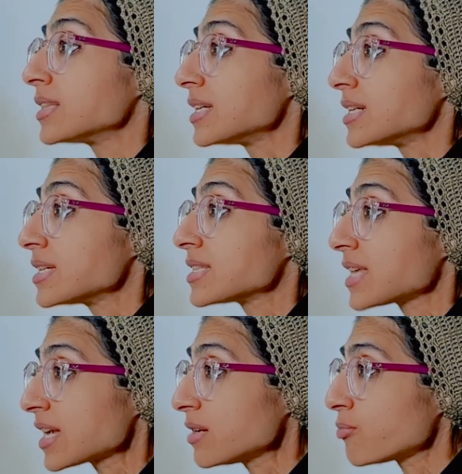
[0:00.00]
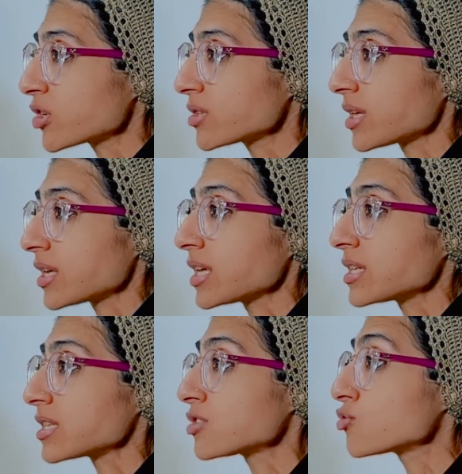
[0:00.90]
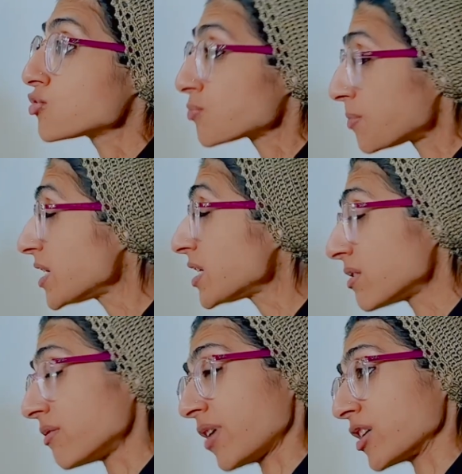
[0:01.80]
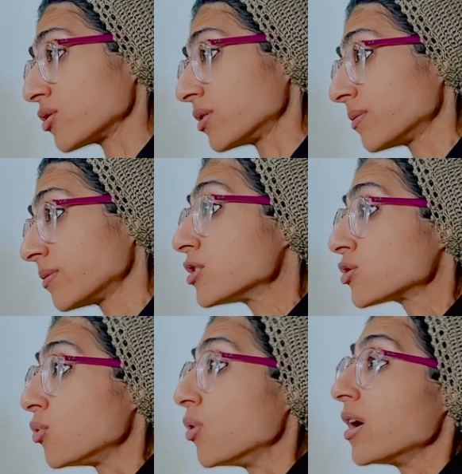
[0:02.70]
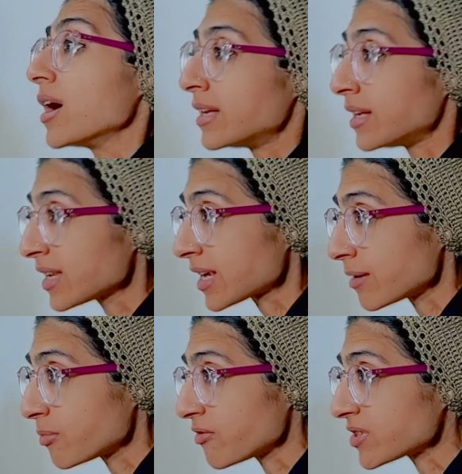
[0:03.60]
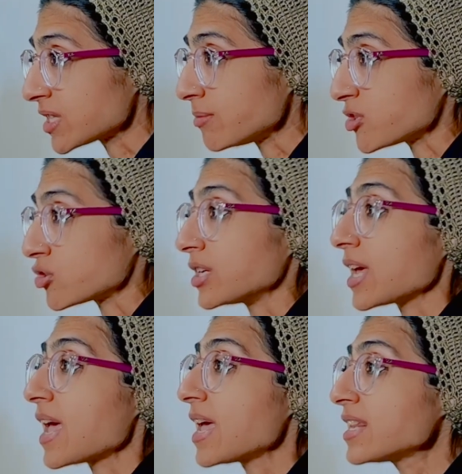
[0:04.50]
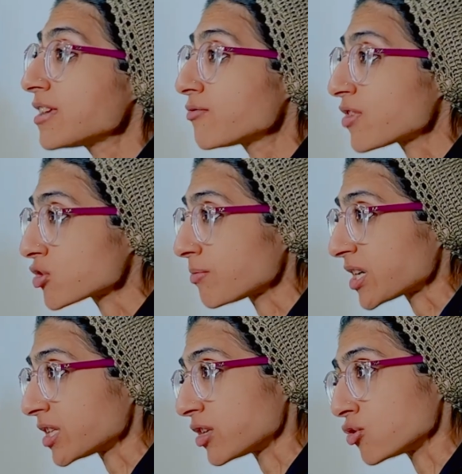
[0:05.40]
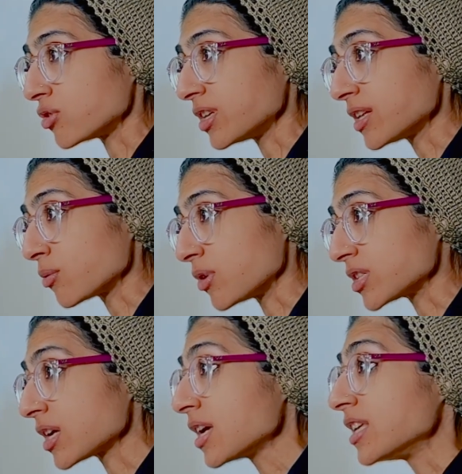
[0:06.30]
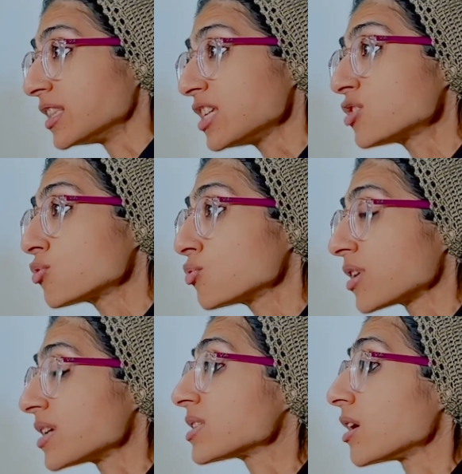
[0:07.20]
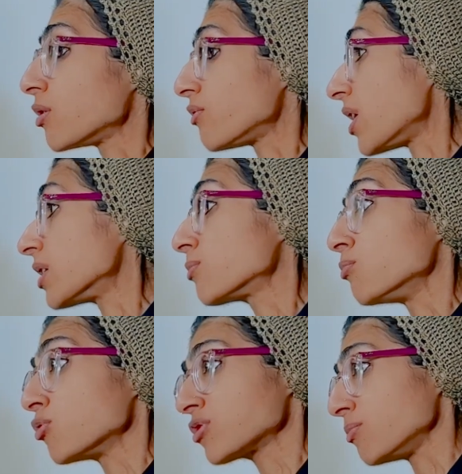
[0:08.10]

The second important thing is to splint the fracture. So like I previously mentioned, any fracture pattern that you're dealing with, these two things are of utmost